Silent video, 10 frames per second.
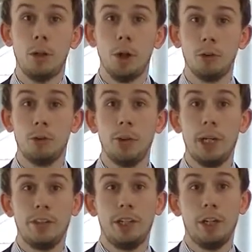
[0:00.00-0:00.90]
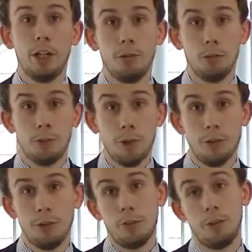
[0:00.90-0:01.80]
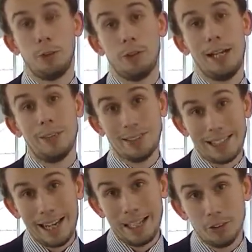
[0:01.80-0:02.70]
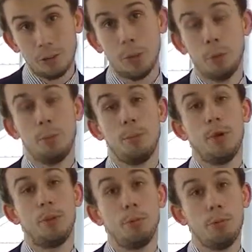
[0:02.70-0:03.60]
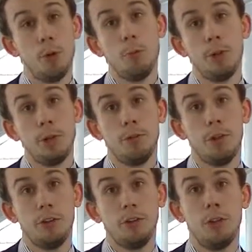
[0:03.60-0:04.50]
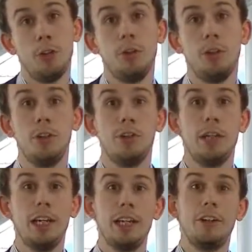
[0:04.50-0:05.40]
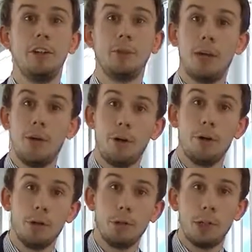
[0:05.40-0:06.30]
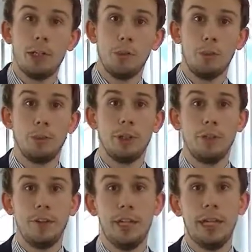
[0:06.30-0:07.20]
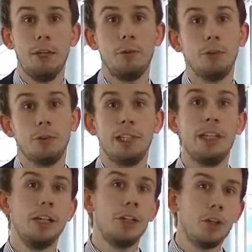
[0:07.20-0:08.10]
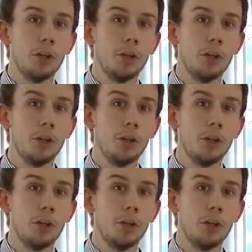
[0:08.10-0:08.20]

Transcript: obviously we had to then go through the process of sorting out dates, when would be most appropriate for our students in terms of our own curriculum that we deliver here, and obviously you've got to